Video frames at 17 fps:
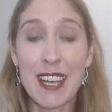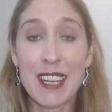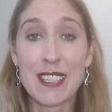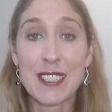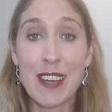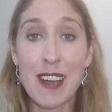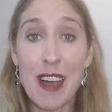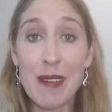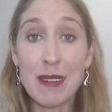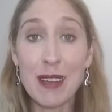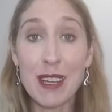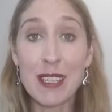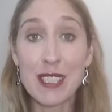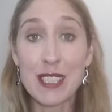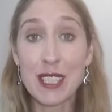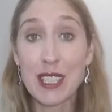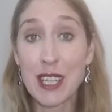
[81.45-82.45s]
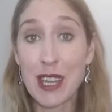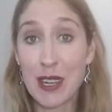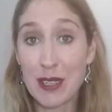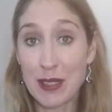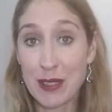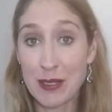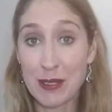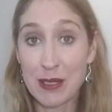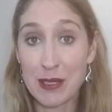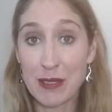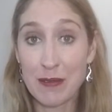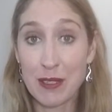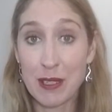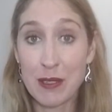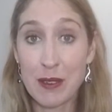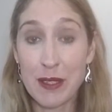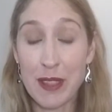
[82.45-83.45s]
So I'm going to go through a
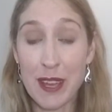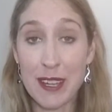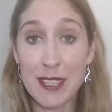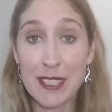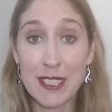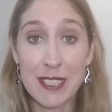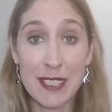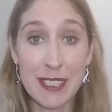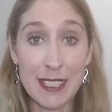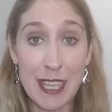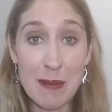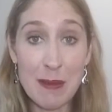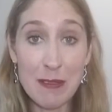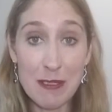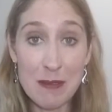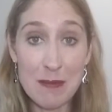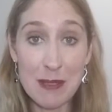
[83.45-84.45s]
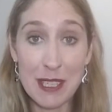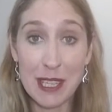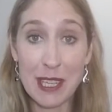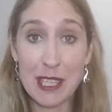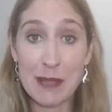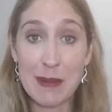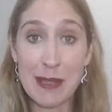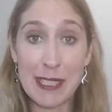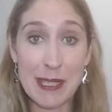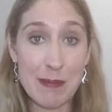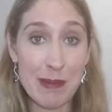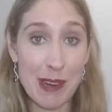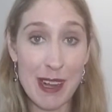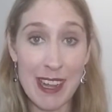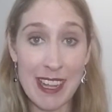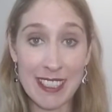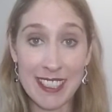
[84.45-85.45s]
few of those. Some of them you're going to be
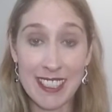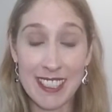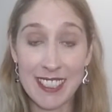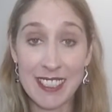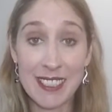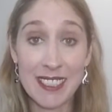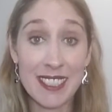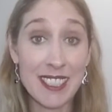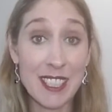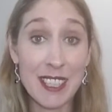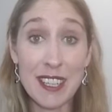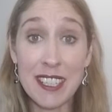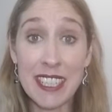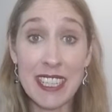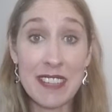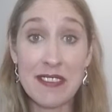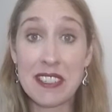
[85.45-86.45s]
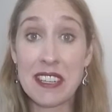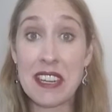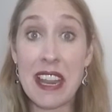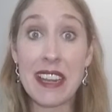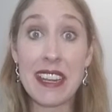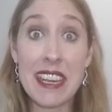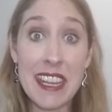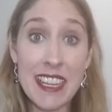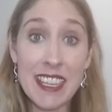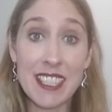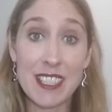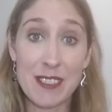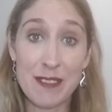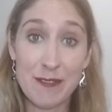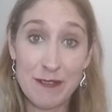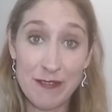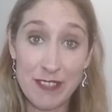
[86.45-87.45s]
surprised. You don't even need
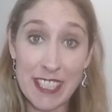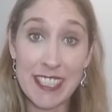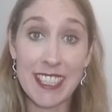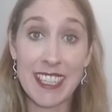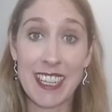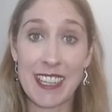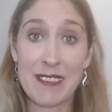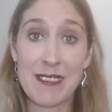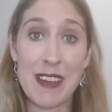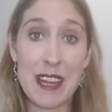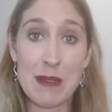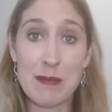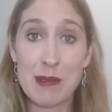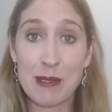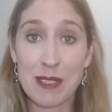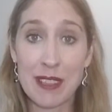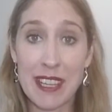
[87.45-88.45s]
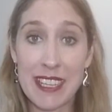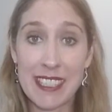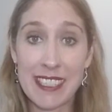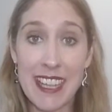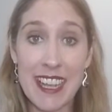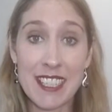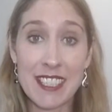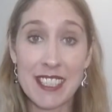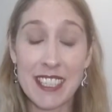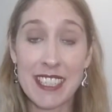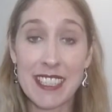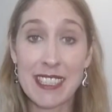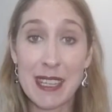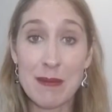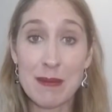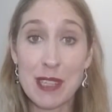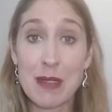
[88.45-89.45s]
to physically write a book these days.
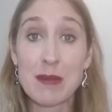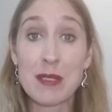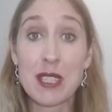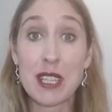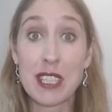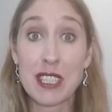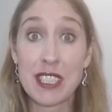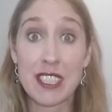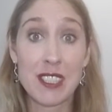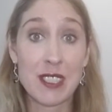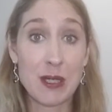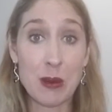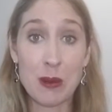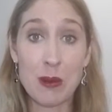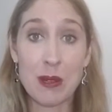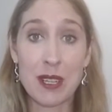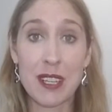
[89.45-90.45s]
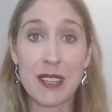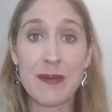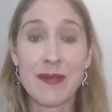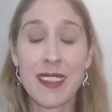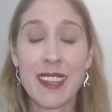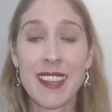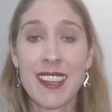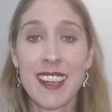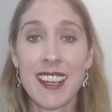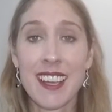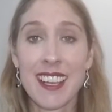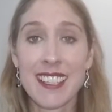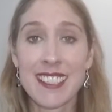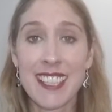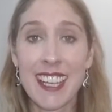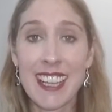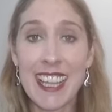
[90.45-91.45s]
Sometimes you can just talk it.
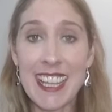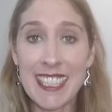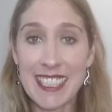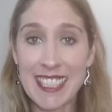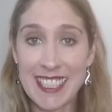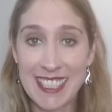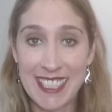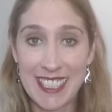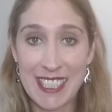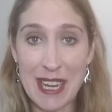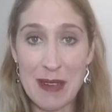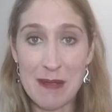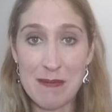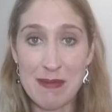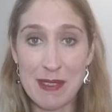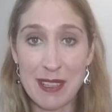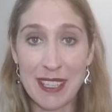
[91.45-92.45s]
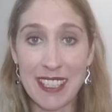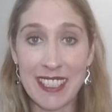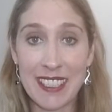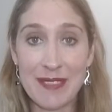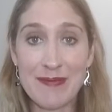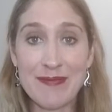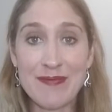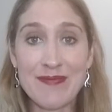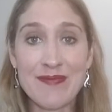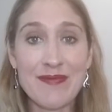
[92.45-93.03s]
So let's jump in.